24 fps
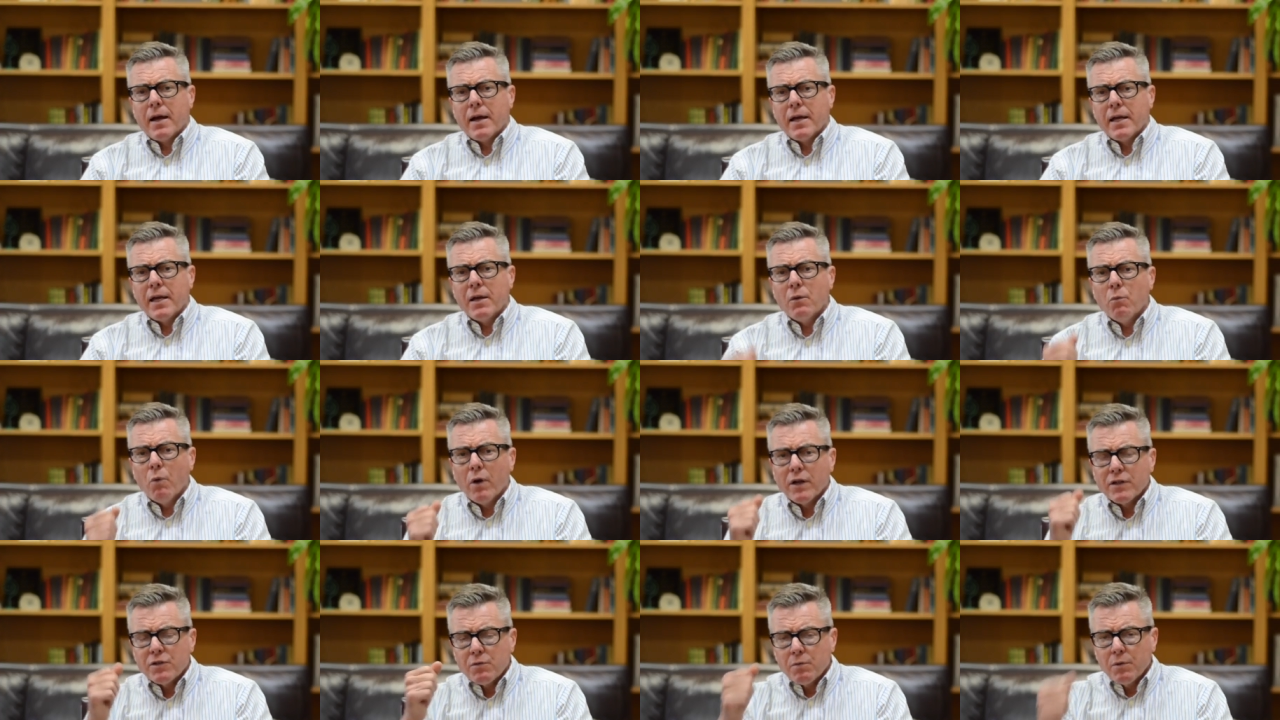He
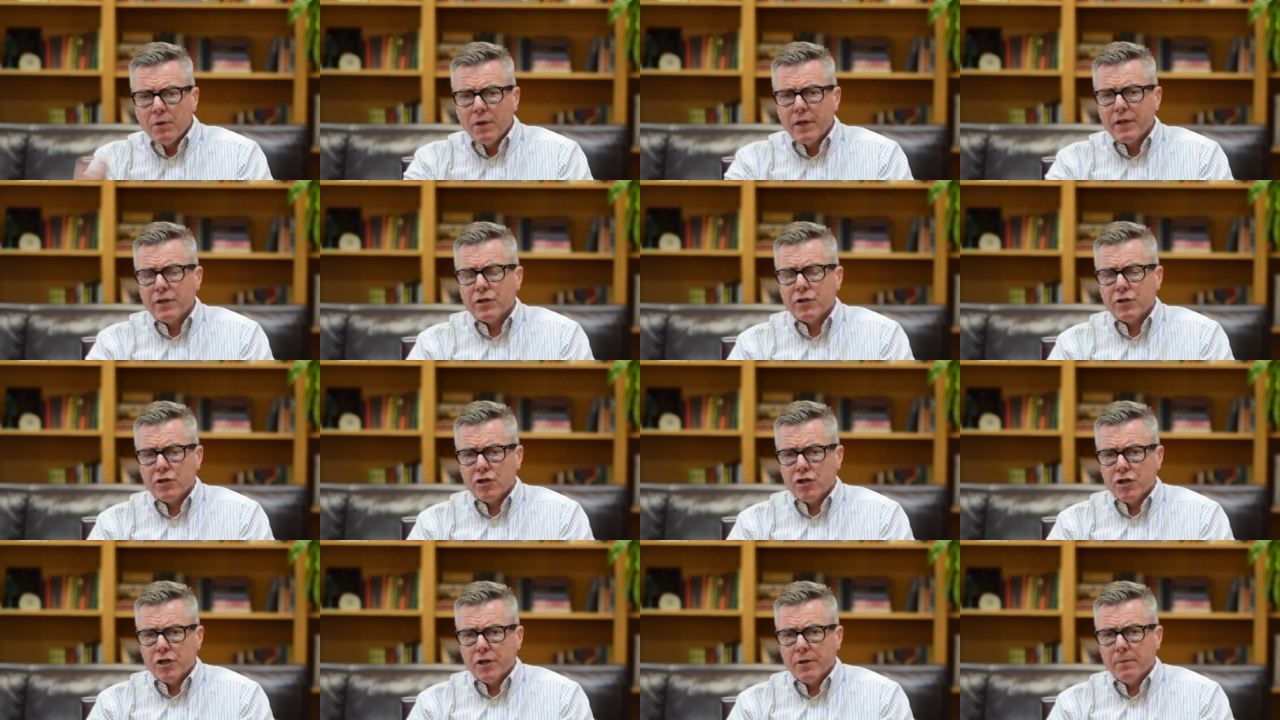wants
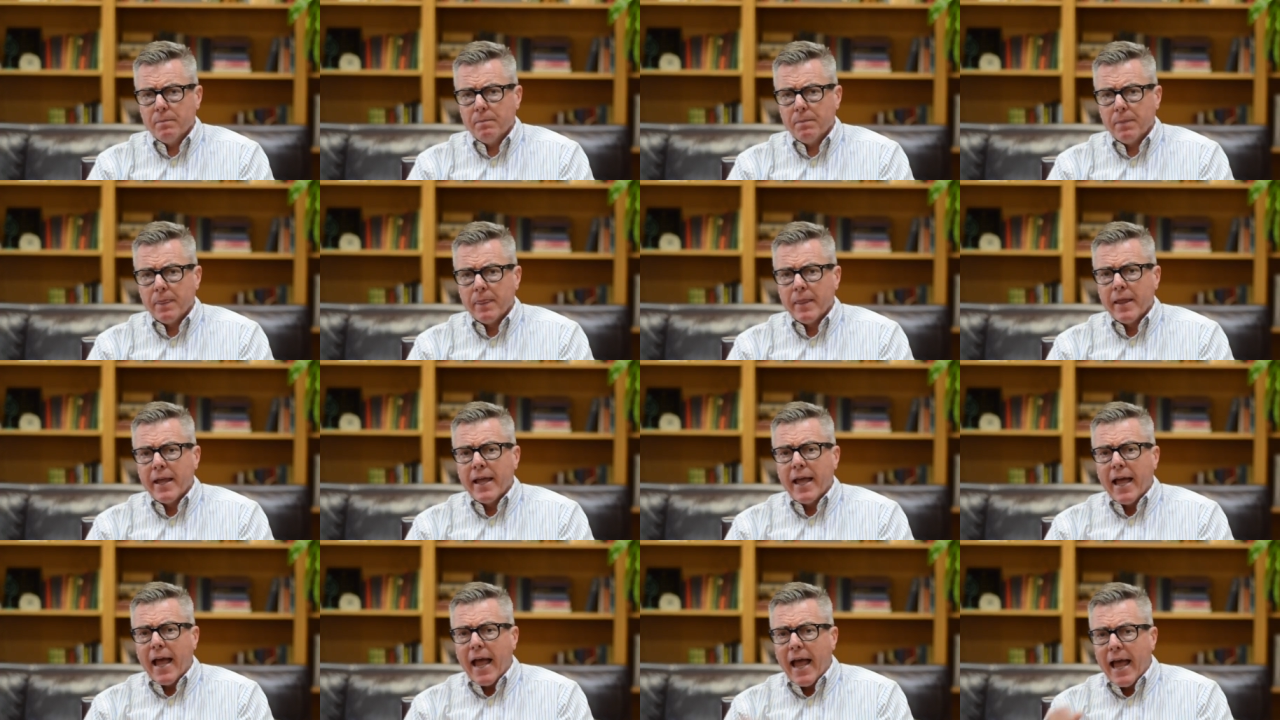relationship,
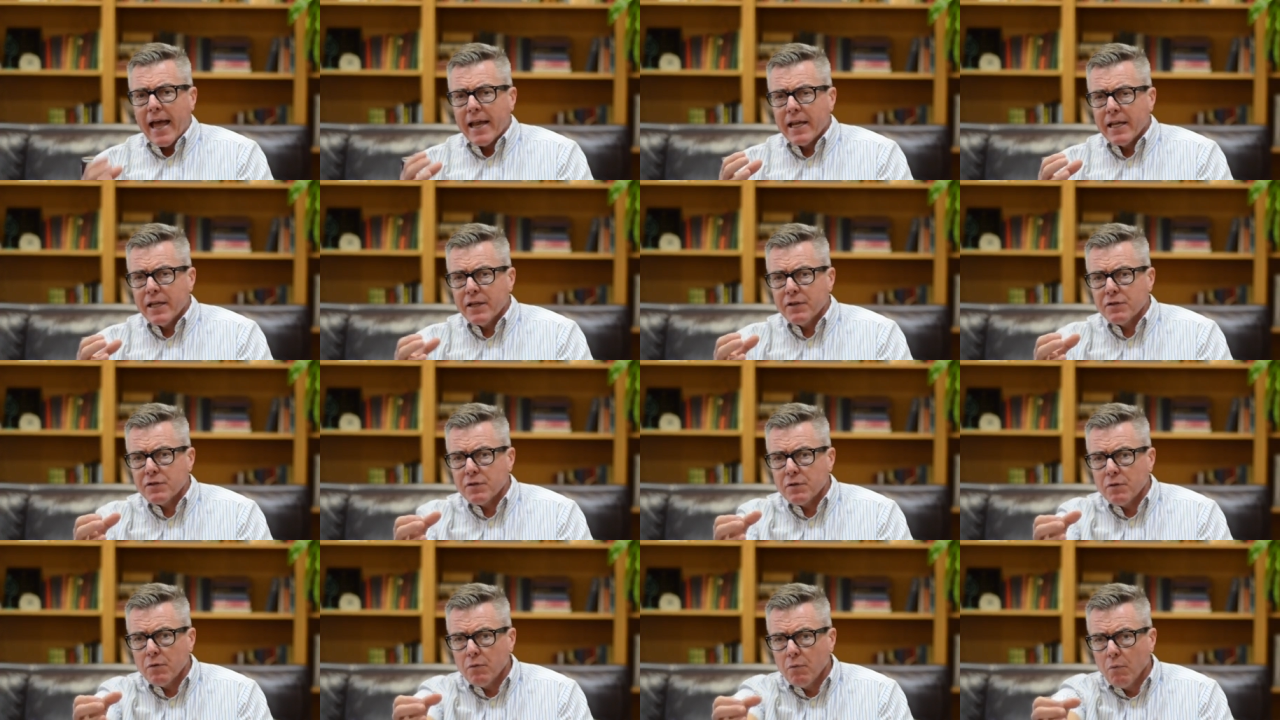and
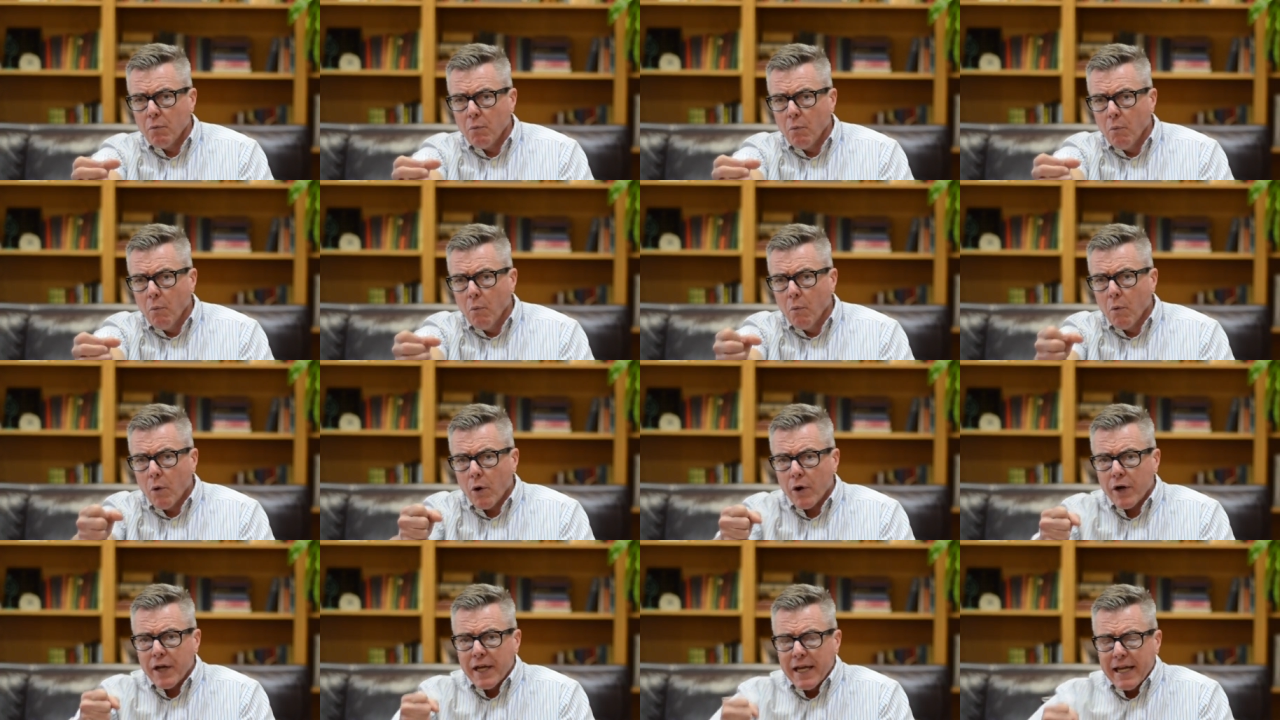he's
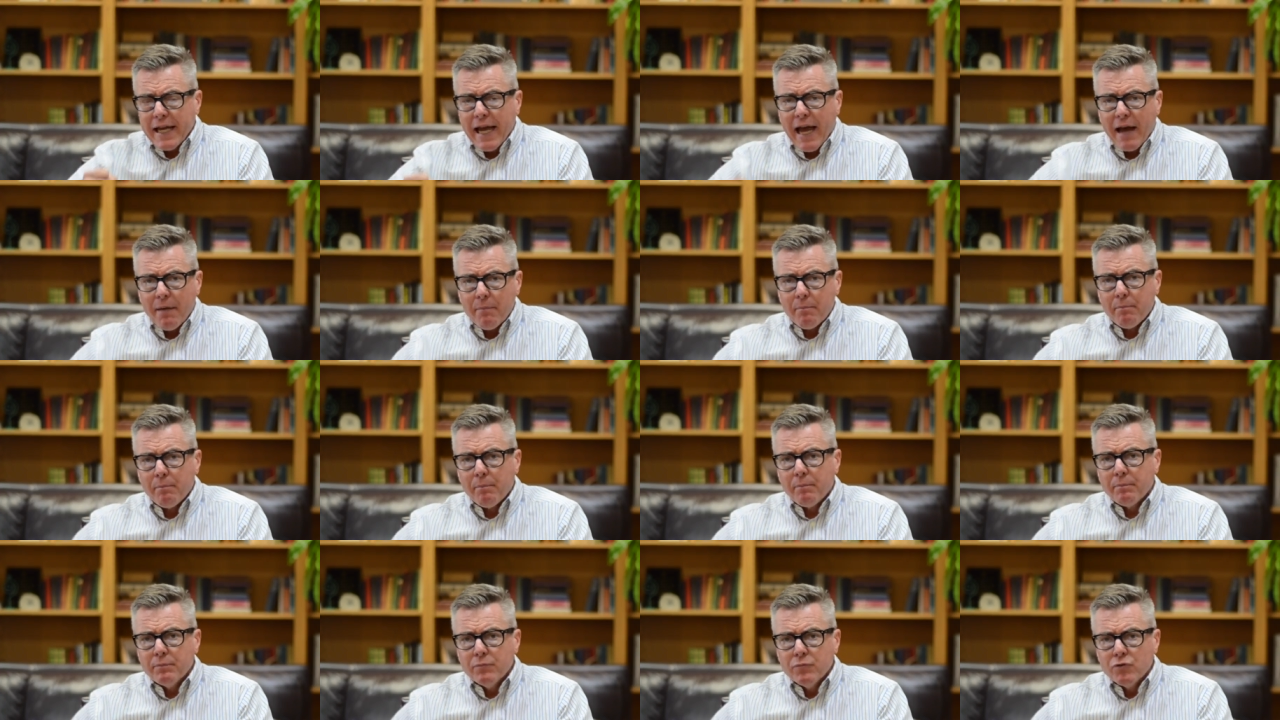working at
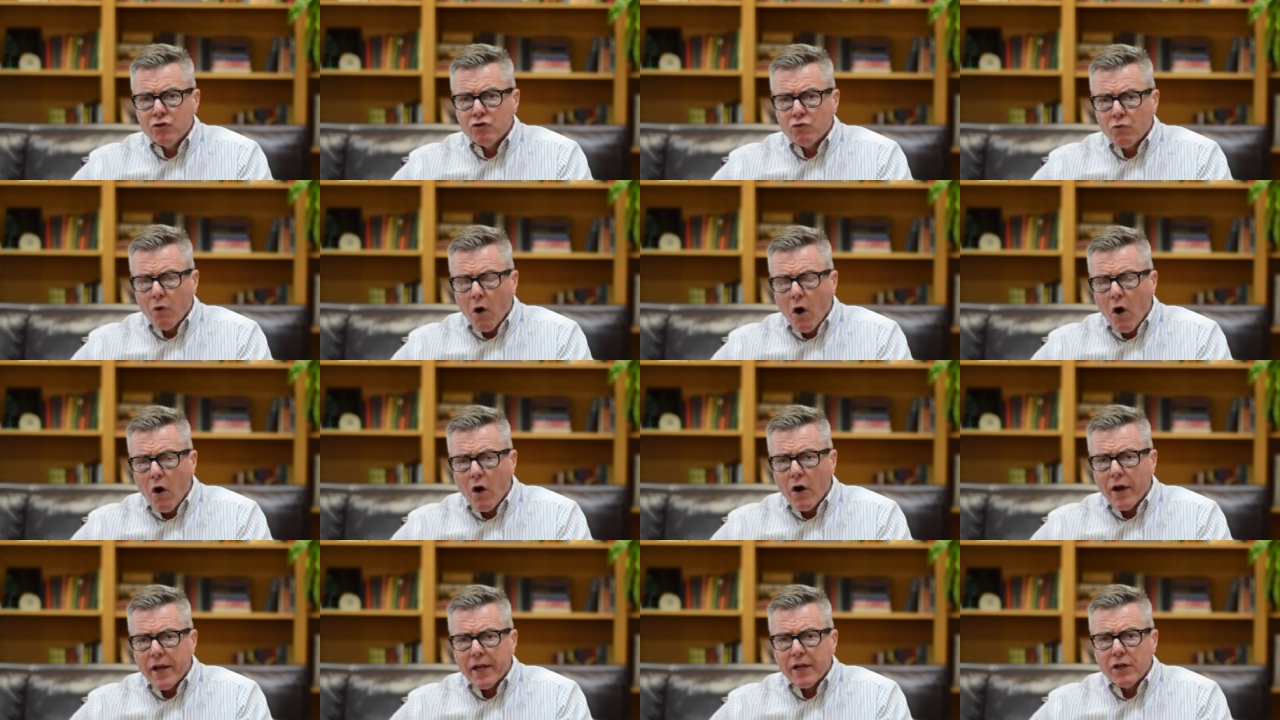
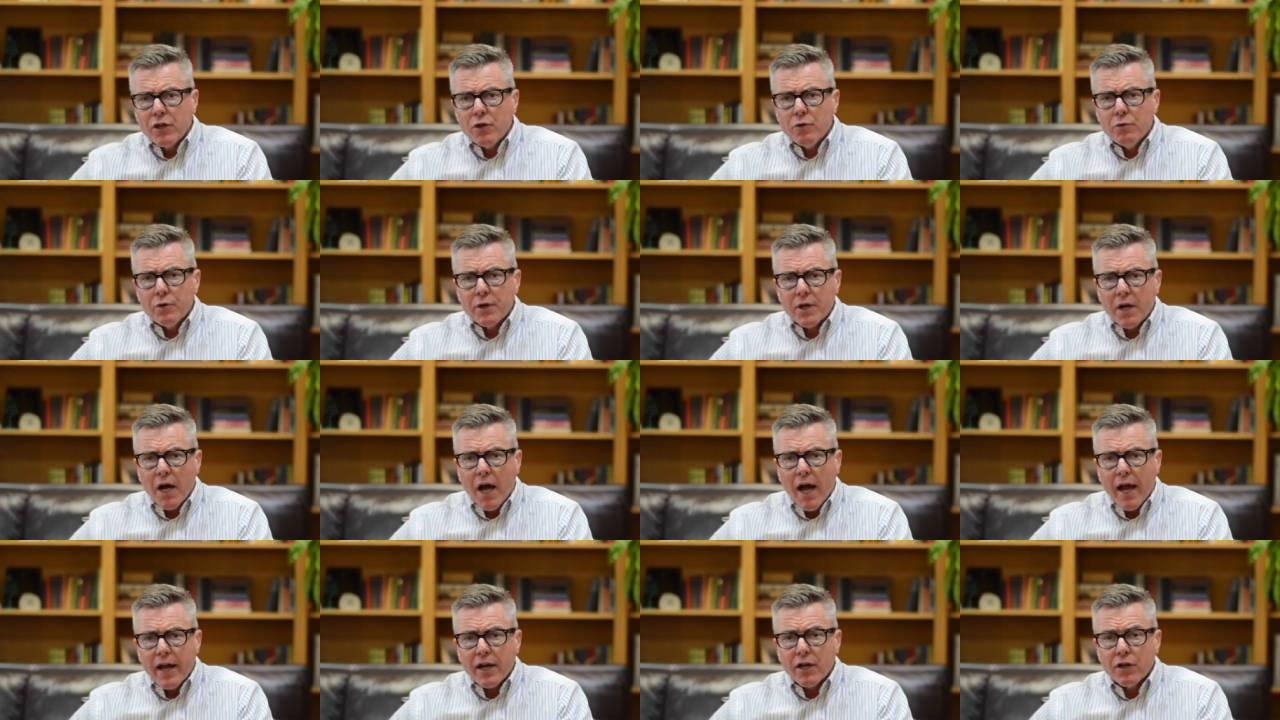drawing you and
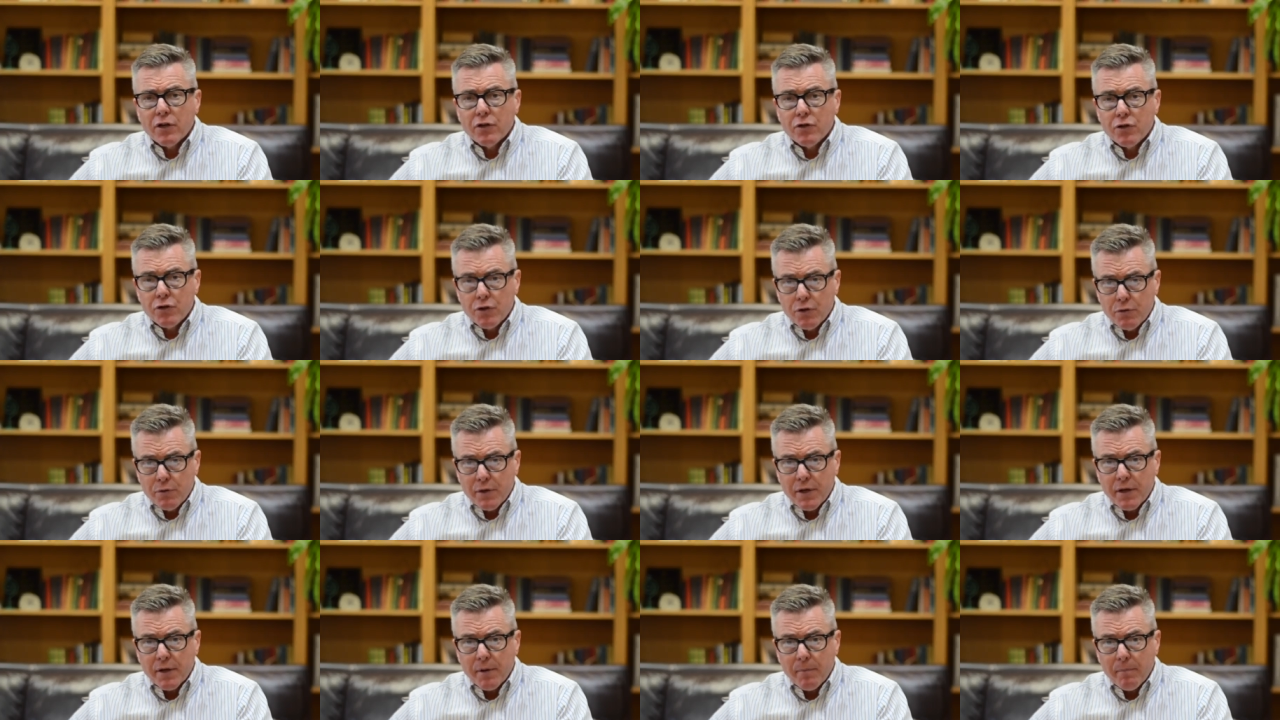I to
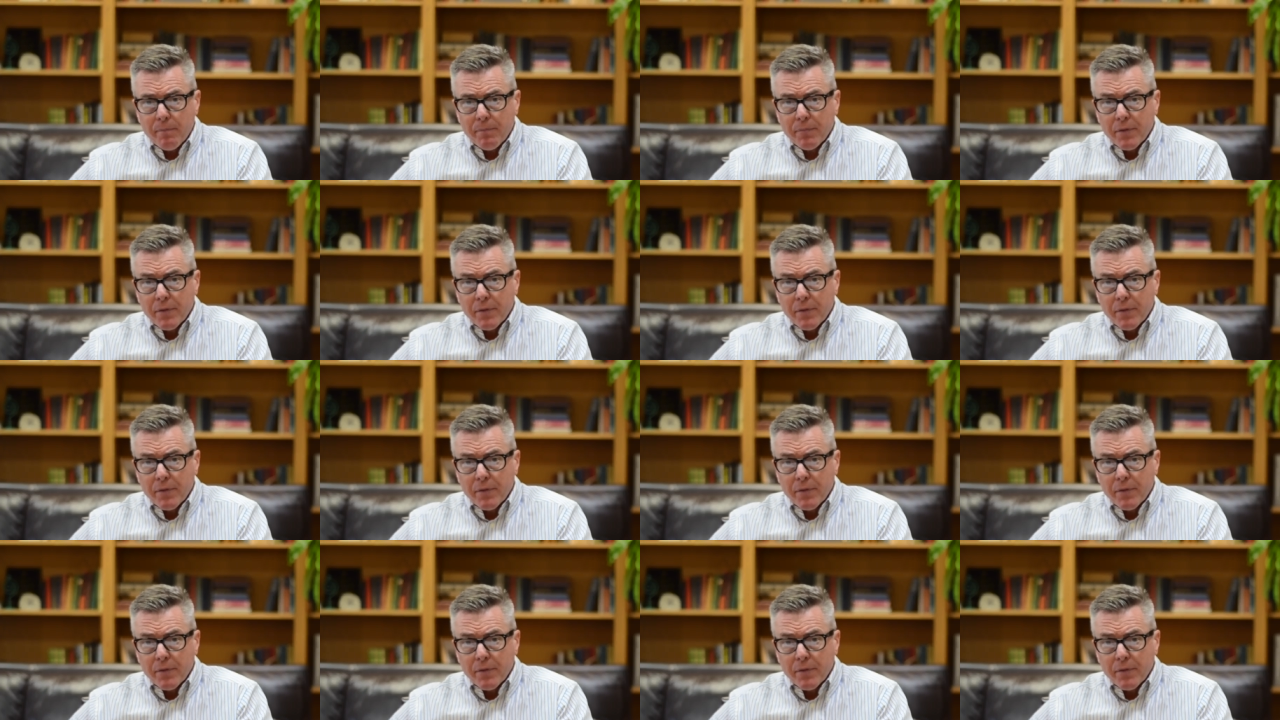him